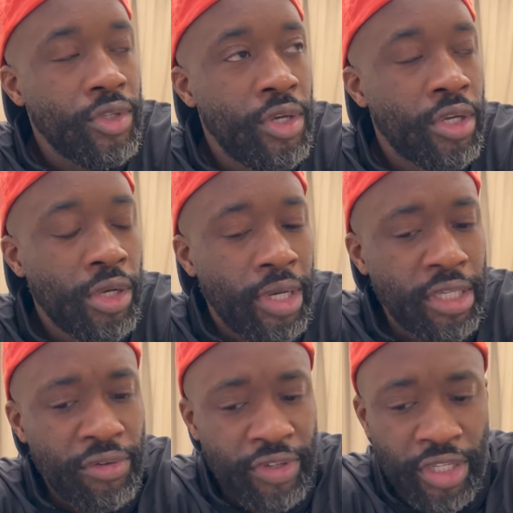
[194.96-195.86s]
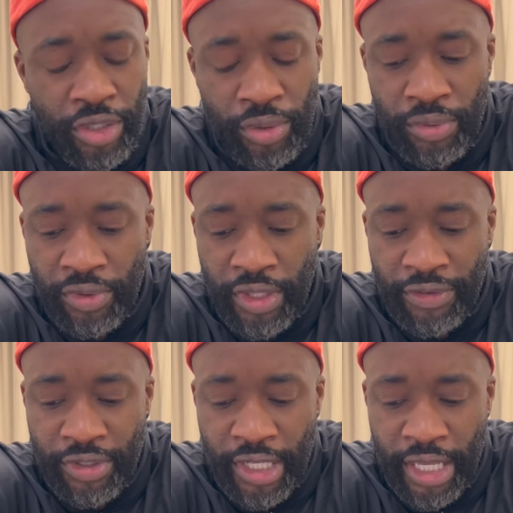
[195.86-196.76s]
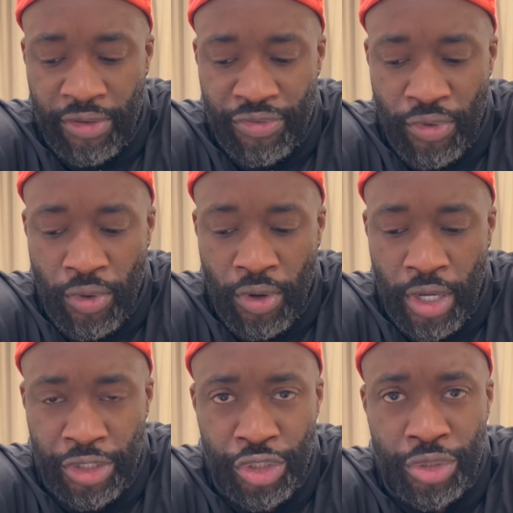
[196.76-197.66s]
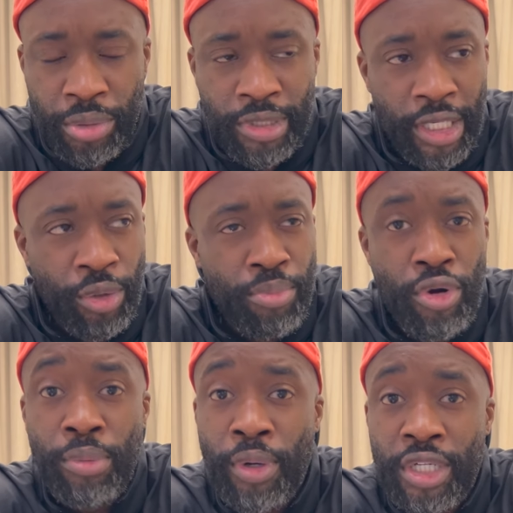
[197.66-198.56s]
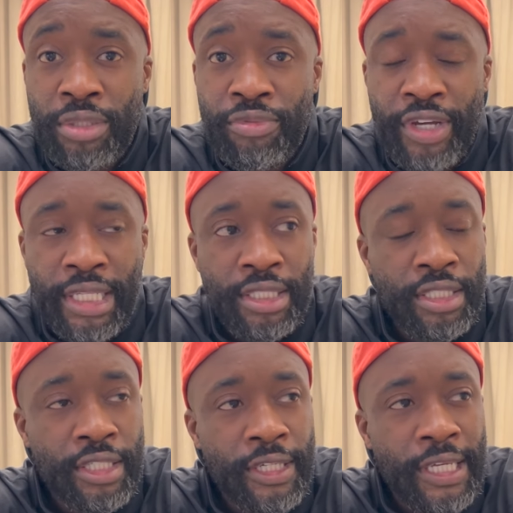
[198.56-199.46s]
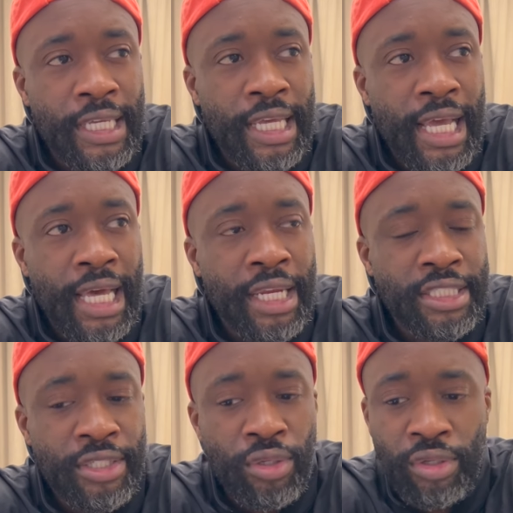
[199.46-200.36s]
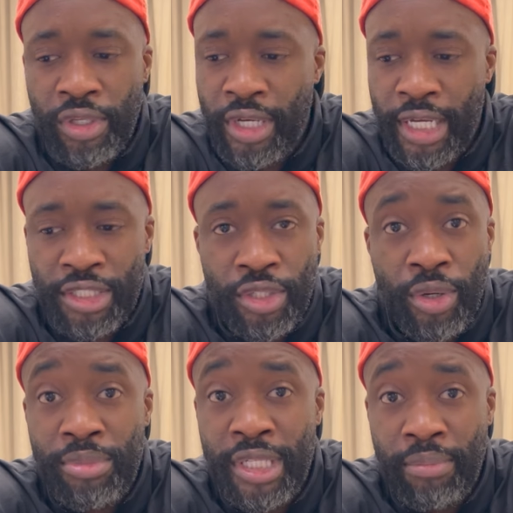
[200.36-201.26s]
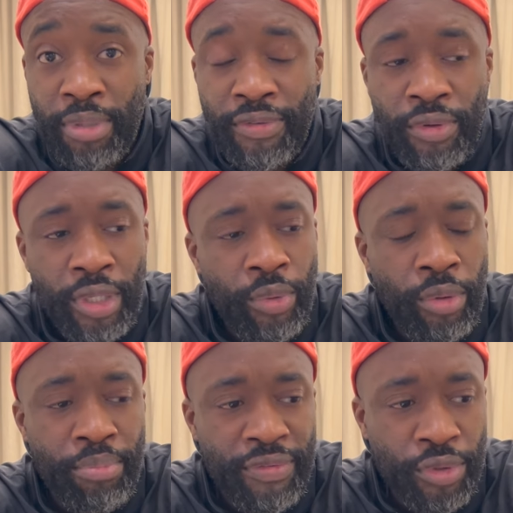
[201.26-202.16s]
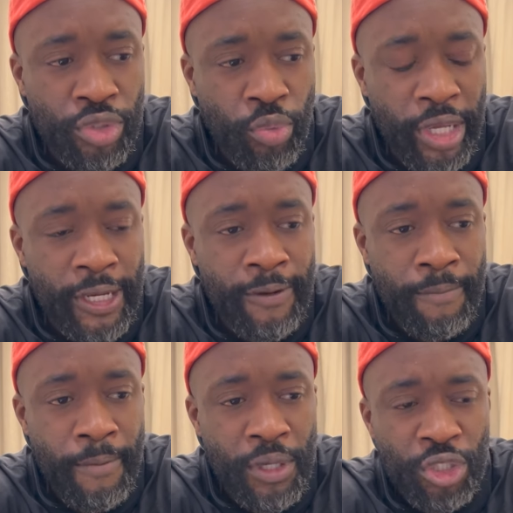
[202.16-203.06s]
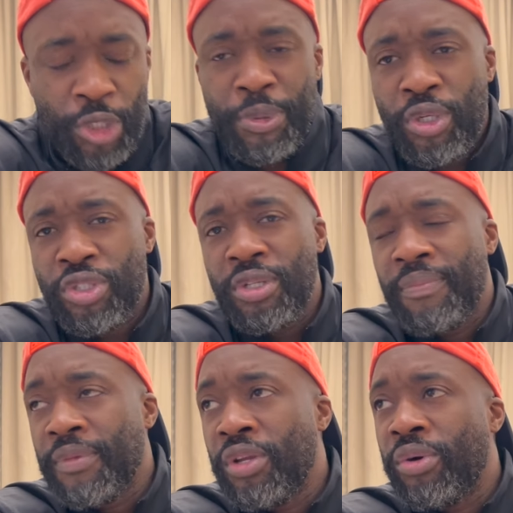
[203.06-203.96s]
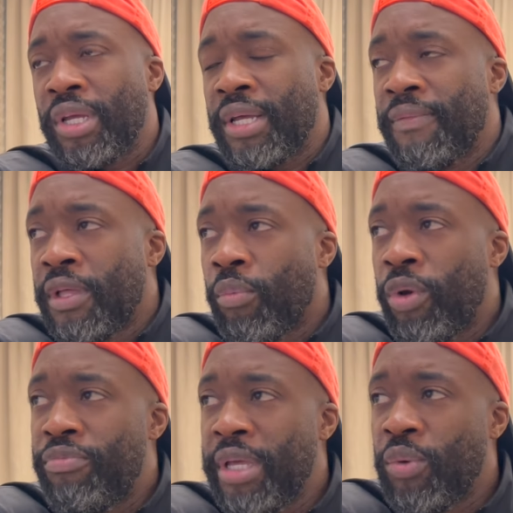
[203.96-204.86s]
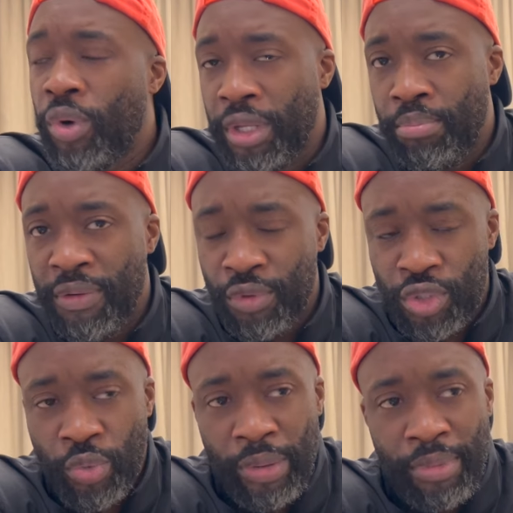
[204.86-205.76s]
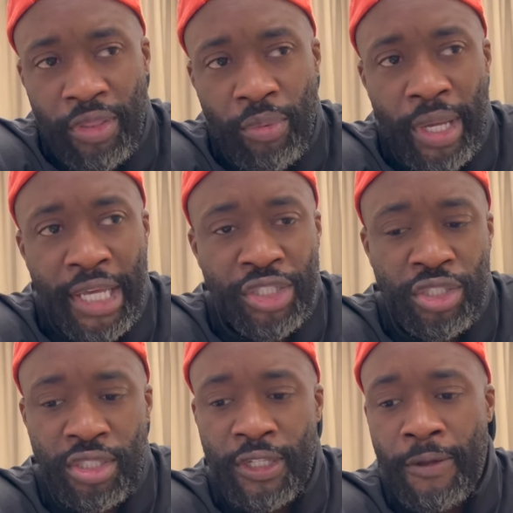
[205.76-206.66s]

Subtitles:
You know, I did a video the other day for a YouTube channel, Pro Boxing Fans. And I said, look, you guys know I'm Team Bivol and I want Bivol to win. Just because, you know, with me wanting Bivol to win, by the way, it's just...